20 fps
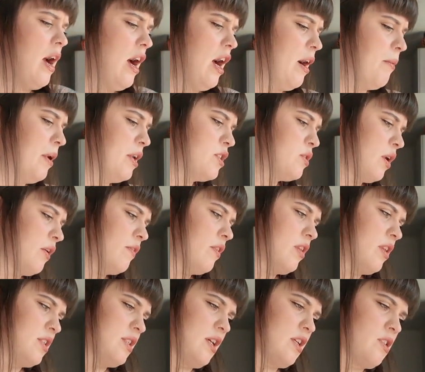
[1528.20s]
I do have
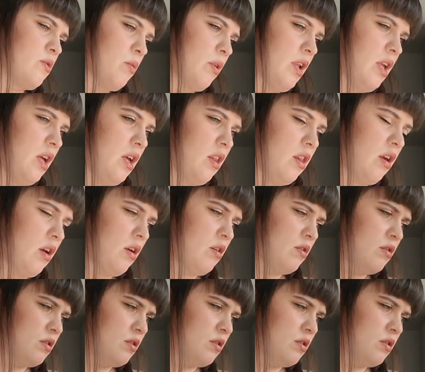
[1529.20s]
another test one here though,